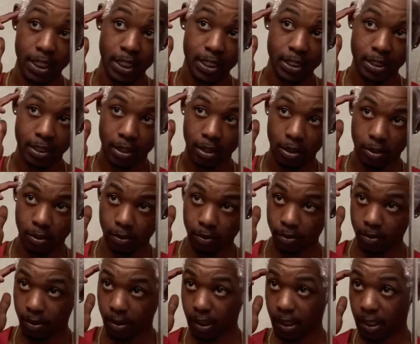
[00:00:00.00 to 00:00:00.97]
So
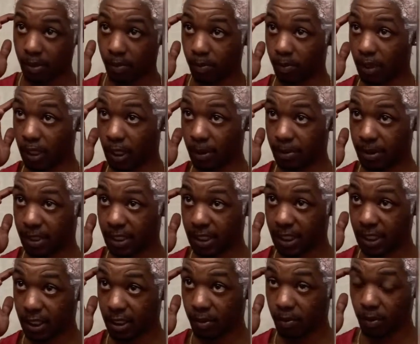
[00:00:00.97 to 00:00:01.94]
what I was
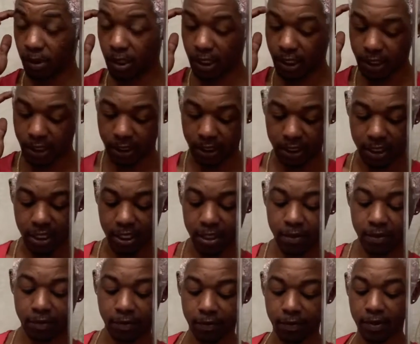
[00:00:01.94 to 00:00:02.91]
thinking was,
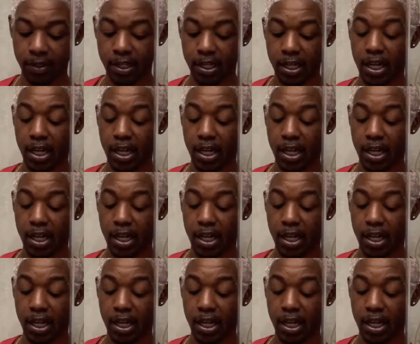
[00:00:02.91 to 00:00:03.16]
if